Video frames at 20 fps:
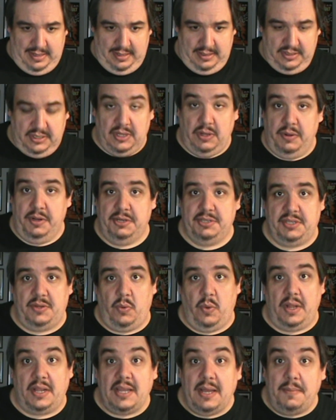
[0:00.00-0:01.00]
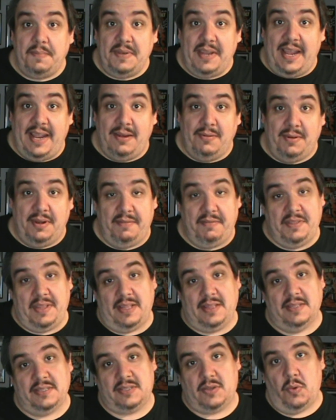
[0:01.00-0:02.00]
So here's a quick update on
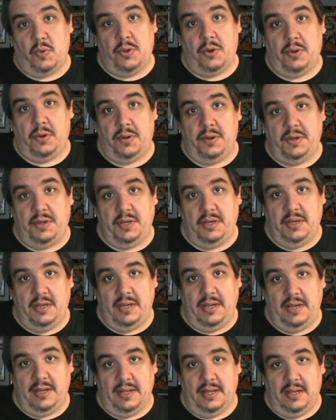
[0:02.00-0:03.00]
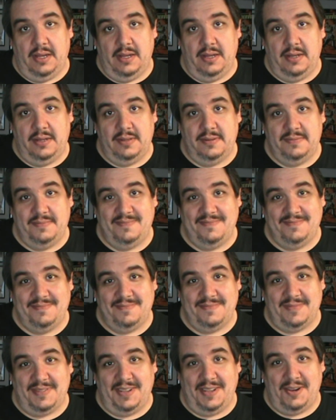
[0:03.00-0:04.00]
everything that's going on
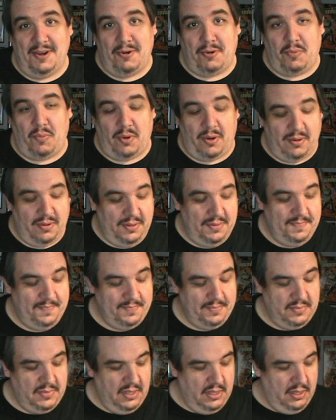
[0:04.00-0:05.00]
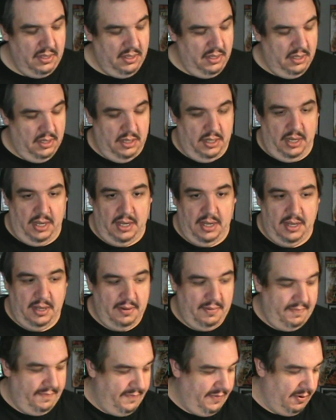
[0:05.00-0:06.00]
in our world.
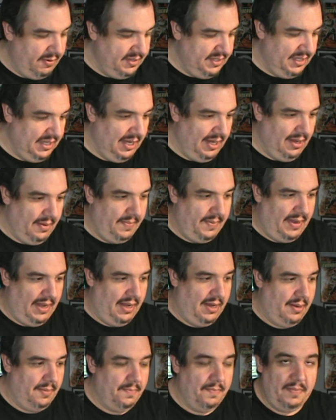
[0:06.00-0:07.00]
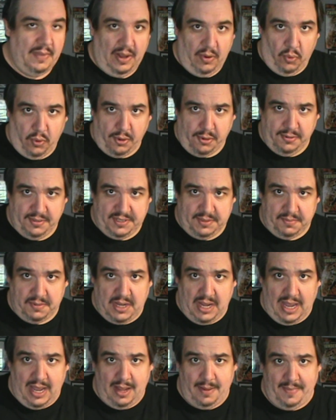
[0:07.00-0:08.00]
First up, I ordered some
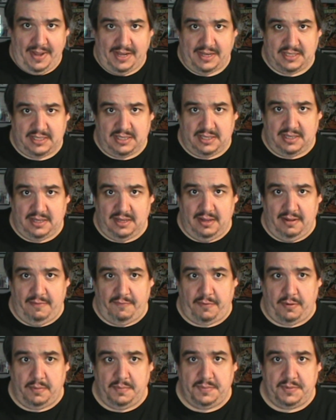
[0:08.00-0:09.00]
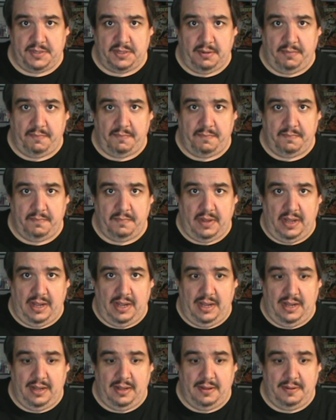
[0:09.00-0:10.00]
comics from some
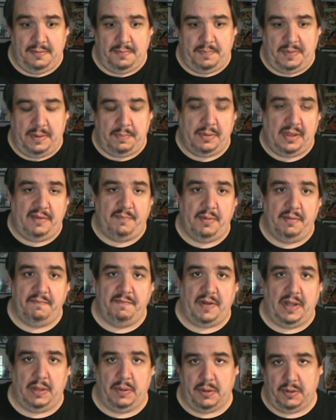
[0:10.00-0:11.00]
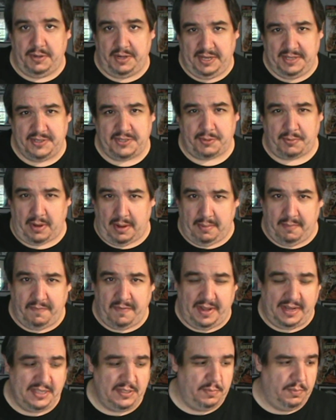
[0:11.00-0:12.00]
people I've been following on Instagram and
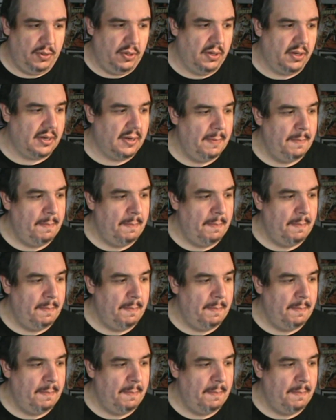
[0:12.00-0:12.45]
Facebook.